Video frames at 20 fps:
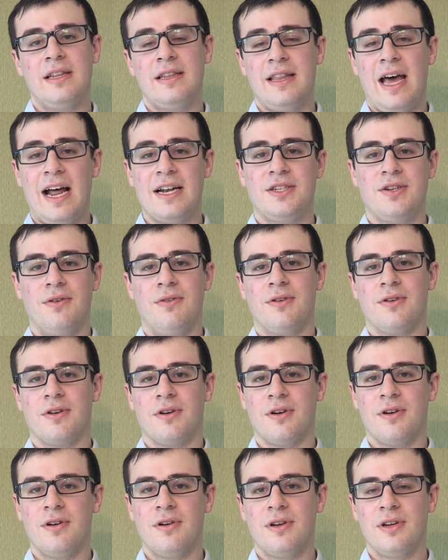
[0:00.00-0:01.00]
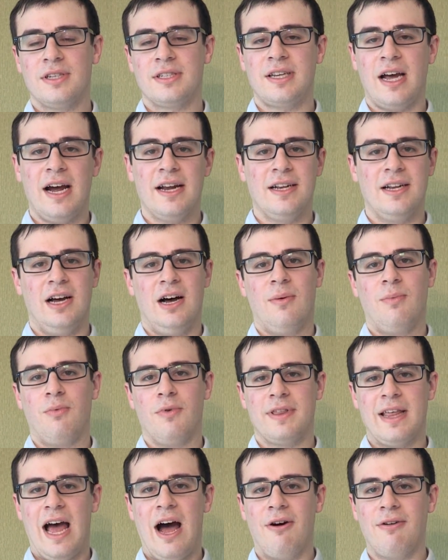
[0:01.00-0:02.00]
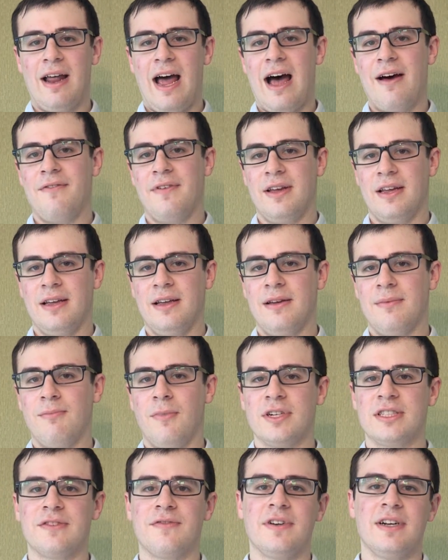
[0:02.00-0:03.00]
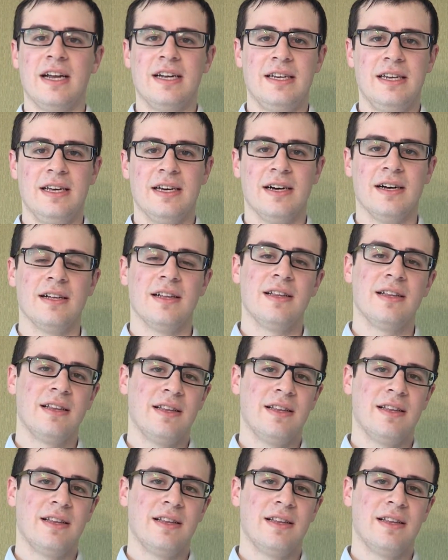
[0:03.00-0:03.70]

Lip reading: that donor signed up without having much of an idea